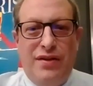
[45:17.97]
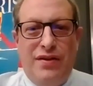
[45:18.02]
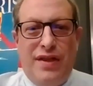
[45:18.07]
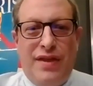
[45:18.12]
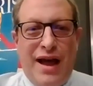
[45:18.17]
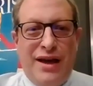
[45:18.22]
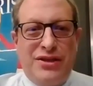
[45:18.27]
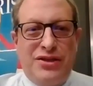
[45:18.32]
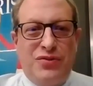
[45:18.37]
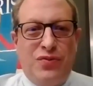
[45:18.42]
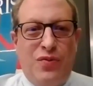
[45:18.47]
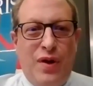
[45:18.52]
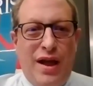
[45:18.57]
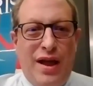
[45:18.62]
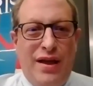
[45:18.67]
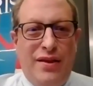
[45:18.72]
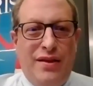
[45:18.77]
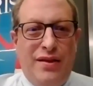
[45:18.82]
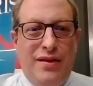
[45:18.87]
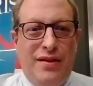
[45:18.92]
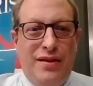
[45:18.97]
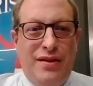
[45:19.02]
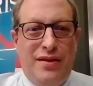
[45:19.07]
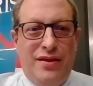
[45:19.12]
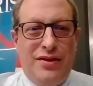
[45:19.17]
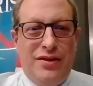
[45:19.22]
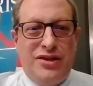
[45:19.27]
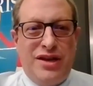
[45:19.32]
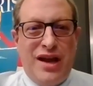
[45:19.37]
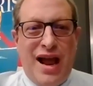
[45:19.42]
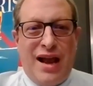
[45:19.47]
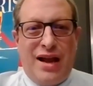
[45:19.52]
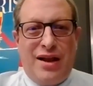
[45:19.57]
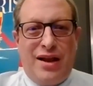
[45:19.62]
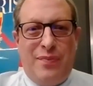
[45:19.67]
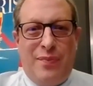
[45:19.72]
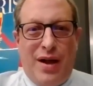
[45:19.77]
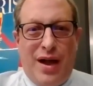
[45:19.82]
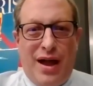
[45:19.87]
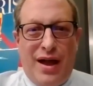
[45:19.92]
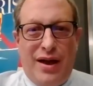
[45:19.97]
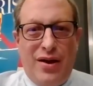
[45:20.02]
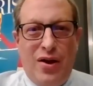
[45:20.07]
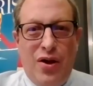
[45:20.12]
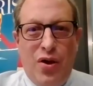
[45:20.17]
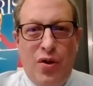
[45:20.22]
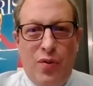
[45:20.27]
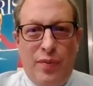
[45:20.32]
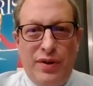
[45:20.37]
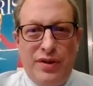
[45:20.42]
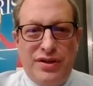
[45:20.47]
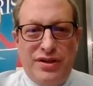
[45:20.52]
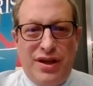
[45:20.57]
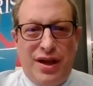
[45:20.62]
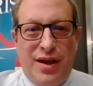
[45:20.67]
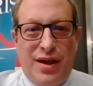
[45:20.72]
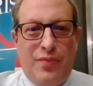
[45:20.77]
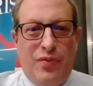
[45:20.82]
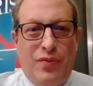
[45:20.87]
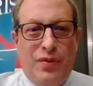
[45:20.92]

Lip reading: that's when the jackpot opens up.